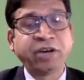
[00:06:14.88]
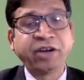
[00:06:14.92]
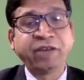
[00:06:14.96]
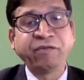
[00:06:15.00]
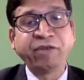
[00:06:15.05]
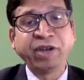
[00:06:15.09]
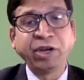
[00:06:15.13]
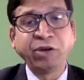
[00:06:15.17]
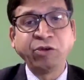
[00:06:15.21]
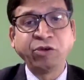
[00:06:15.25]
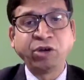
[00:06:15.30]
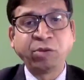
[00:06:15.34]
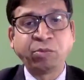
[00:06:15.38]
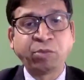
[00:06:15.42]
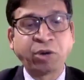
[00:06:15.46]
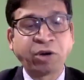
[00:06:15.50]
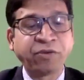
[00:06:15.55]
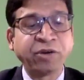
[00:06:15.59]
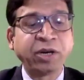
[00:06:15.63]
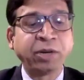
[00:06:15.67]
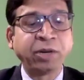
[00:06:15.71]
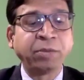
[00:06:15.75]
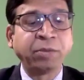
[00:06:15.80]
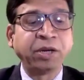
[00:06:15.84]
revenue and
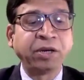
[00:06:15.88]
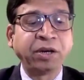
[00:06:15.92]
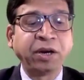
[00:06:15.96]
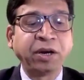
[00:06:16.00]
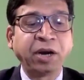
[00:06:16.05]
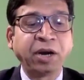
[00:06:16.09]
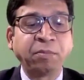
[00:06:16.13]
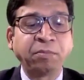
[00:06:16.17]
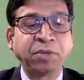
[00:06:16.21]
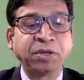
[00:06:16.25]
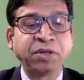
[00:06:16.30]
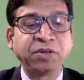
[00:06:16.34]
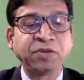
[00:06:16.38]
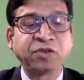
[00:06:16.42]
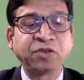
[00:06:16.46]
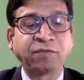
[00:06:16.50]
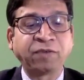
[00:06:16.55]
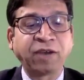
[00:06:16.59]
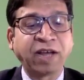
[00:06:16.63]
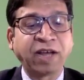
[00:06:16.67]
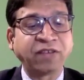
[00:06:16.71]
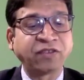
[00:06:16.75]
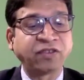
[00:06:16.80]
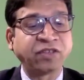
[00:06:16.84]
profitability numbers
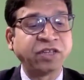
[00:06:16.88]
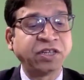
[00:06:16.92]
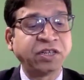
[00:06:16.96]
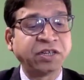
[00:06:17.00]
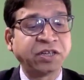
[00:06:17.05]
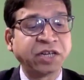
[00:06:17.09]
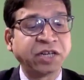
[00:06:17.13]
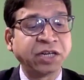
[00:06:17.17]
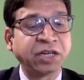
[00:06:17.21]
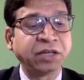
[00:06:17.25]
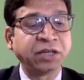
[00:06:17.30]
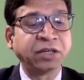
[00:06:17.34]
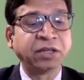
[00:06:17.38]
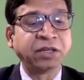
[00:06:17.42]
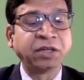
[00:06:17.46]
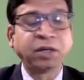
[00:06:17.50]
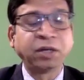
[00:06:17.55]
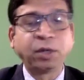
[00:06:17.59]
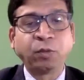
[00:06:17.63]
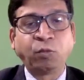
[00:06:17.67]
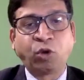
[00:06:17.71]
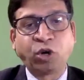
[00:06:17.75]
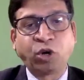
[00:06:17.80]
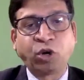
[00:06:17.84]
of last year and
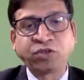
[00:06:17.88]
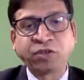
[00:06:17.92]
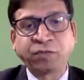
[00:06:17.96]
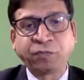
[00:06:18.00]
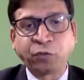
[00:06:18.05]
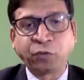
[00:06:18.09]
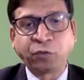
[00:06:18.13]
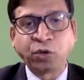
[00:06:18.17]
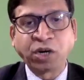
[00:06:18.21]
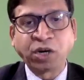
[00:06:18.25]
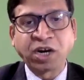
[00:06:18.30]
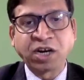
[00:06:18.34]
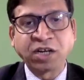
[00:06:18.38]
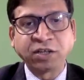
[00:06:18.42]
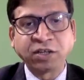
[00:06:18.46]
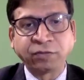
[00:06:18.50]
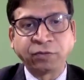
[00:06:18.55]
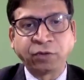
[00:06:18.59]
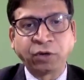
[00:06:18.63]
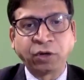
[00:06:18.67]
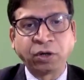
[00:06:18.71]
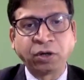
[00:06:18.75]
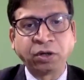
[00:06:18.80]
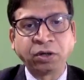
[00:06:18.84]
what's the forecast
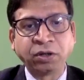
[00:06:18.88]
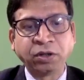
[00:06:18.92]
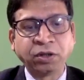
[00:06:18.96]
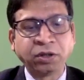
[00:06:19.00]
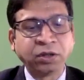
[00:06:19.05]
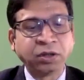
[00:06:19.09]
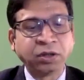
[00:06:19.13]
for